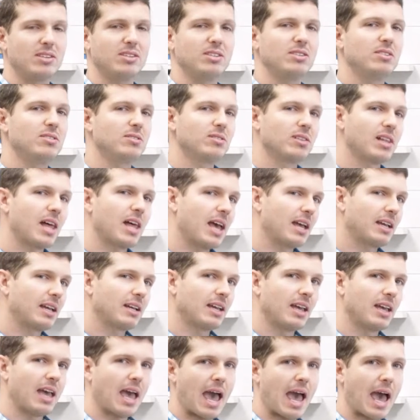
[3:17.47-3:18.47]
do you
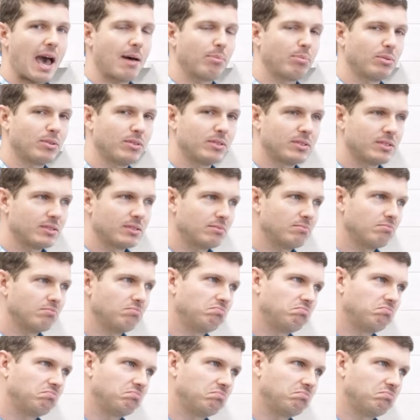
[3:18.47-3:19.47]
like apples?
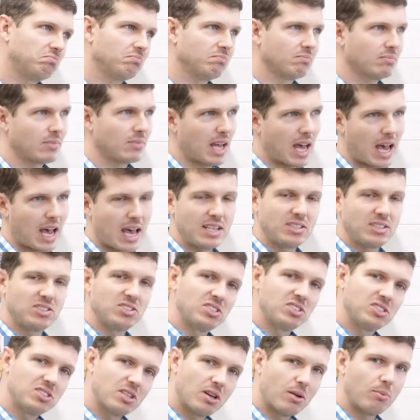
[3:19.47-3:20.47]
I
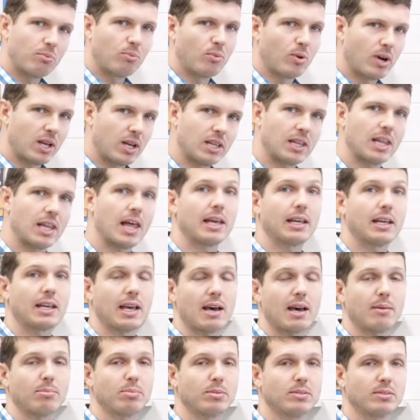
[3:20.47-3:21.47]
somewhat like
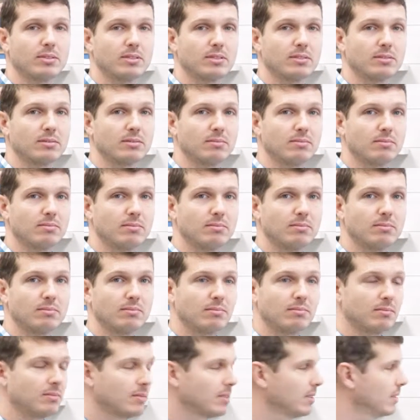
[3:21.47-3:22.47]
apples.
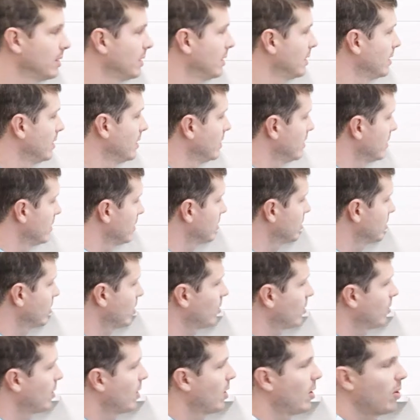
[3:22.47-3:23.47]

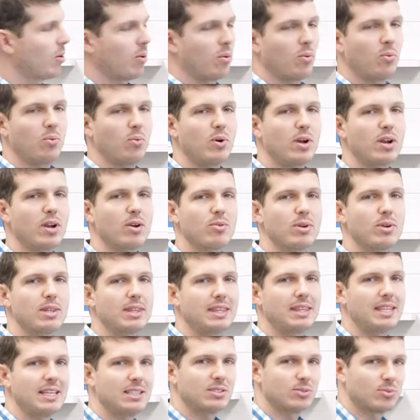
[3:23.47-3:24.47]
So, where
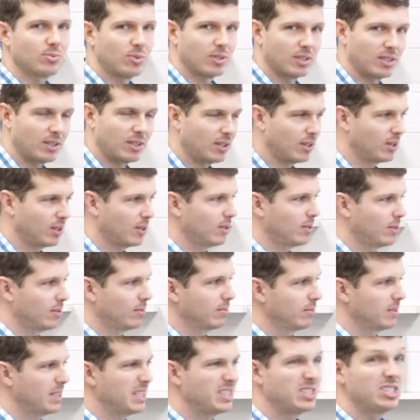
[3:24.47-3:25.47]
would this one go?
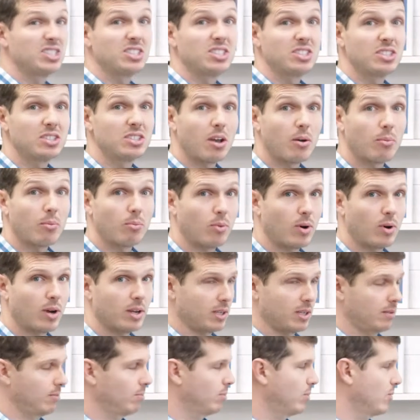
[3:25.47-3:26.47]
It's
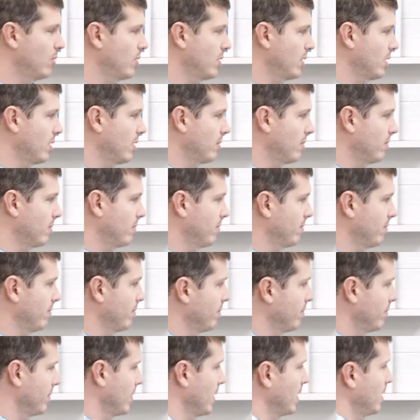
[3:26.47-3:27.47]
somewhat important.
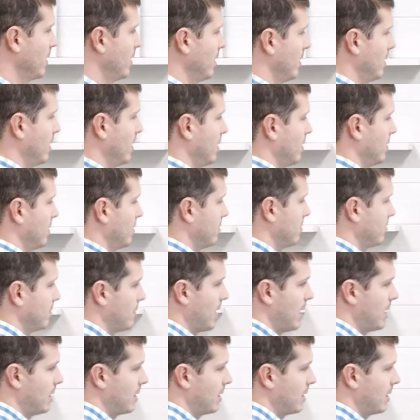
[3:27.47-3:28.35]
I